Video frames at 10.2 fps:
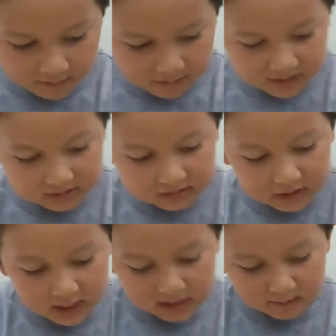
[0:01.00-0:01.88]
everybody,
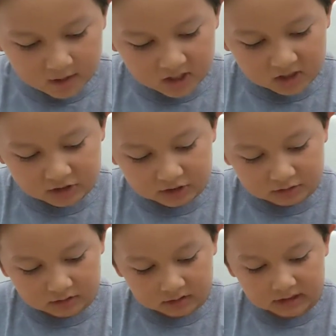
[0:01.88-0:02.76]
today I'm going to show
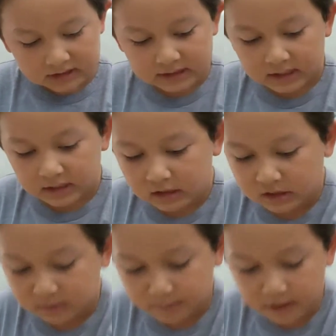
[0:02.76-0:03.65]
you these
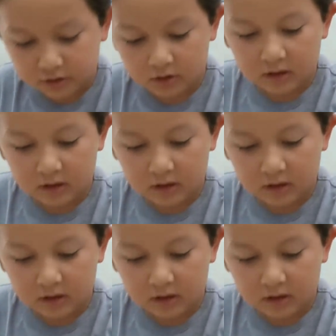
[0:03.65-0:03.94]
special